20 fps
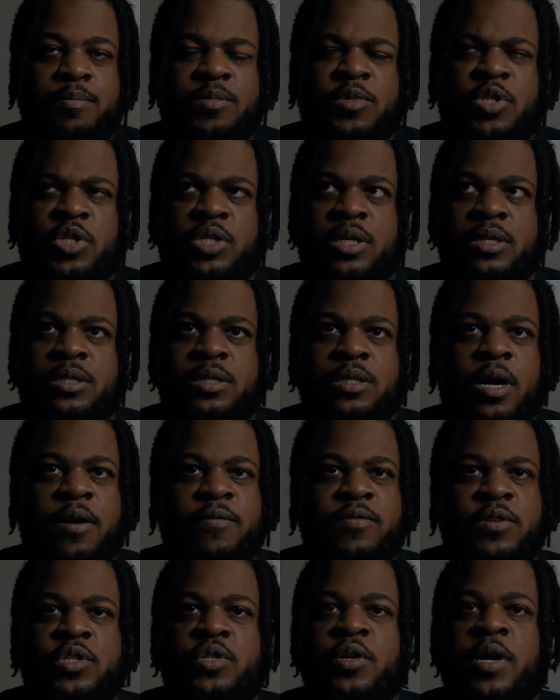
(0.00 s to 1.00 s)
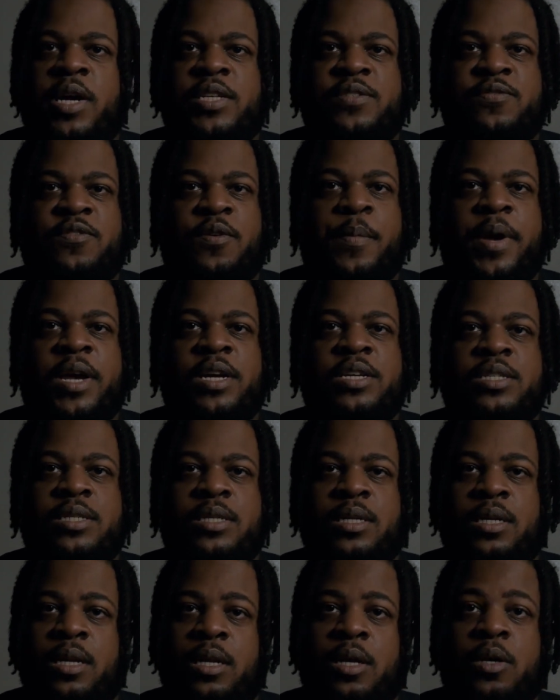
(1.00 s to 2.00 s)
just off the transformation
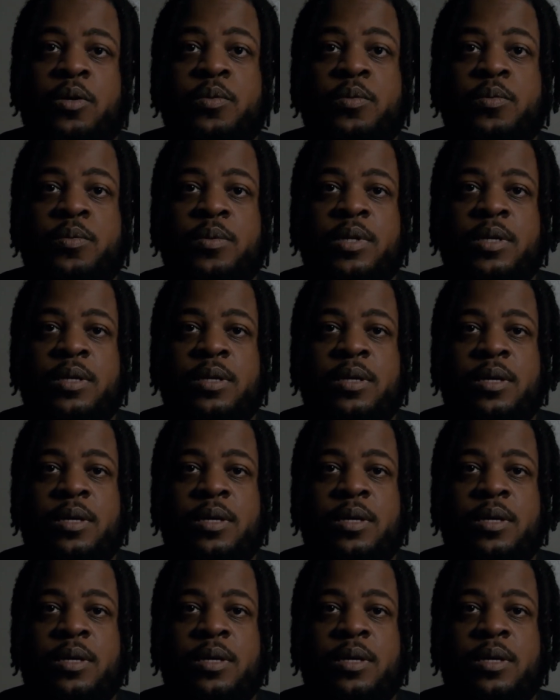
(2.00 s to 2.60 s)
alone.